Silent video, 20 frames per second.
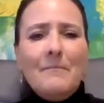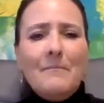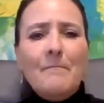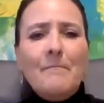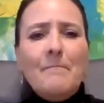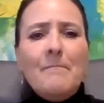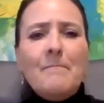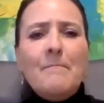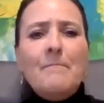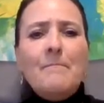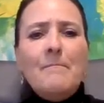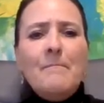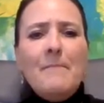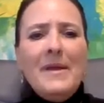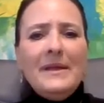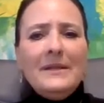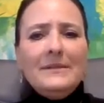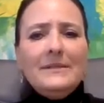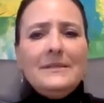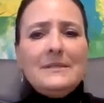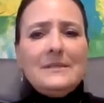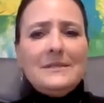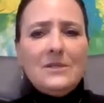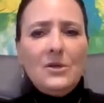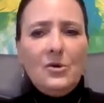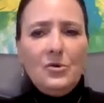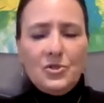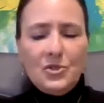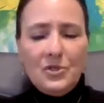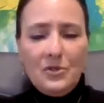Mainly
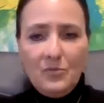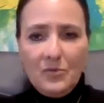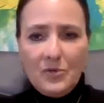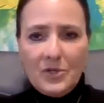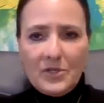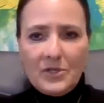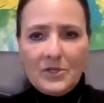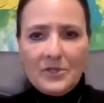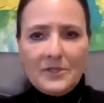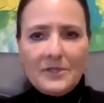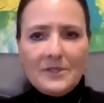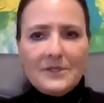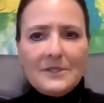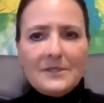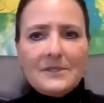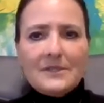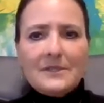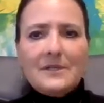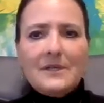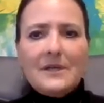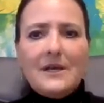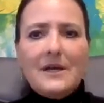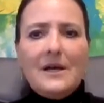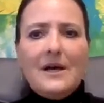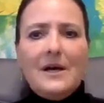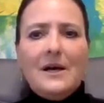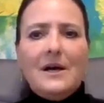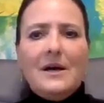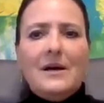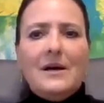social workers
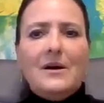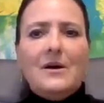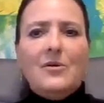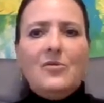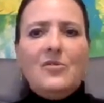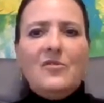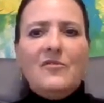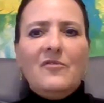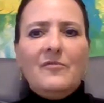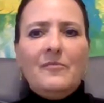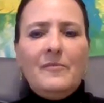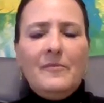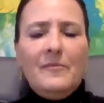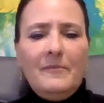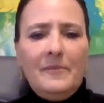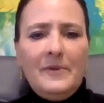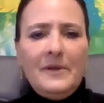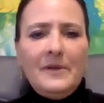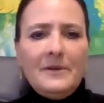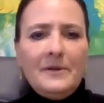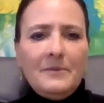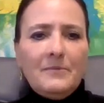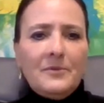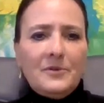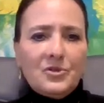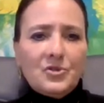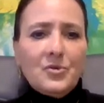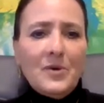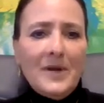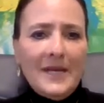who have been
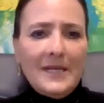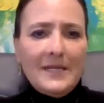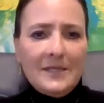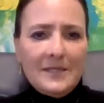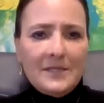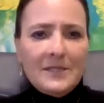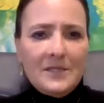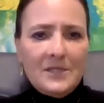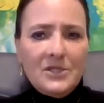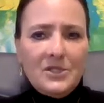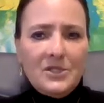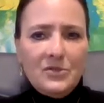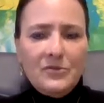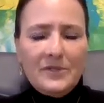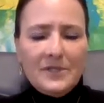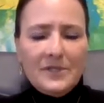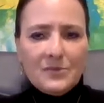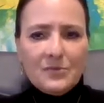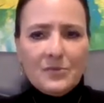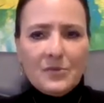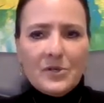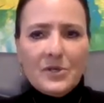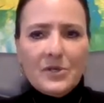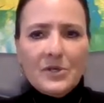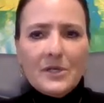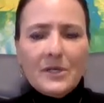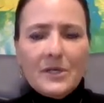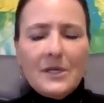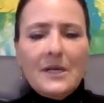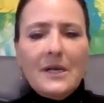trained to do this
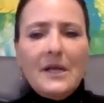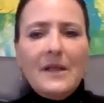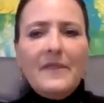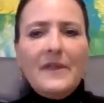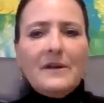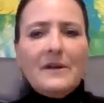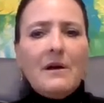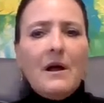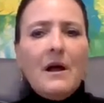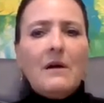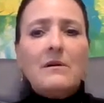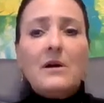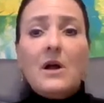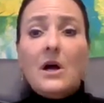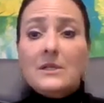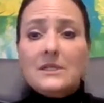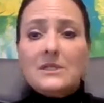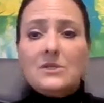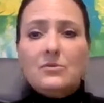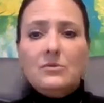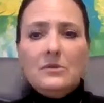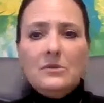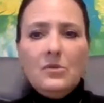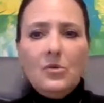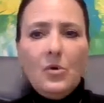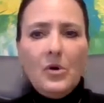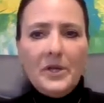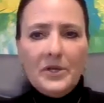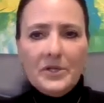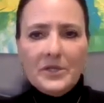work. There are also
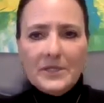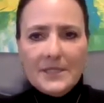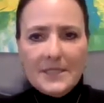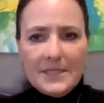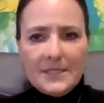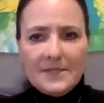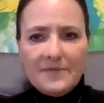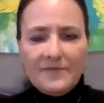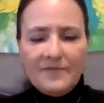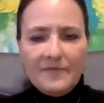lawyers,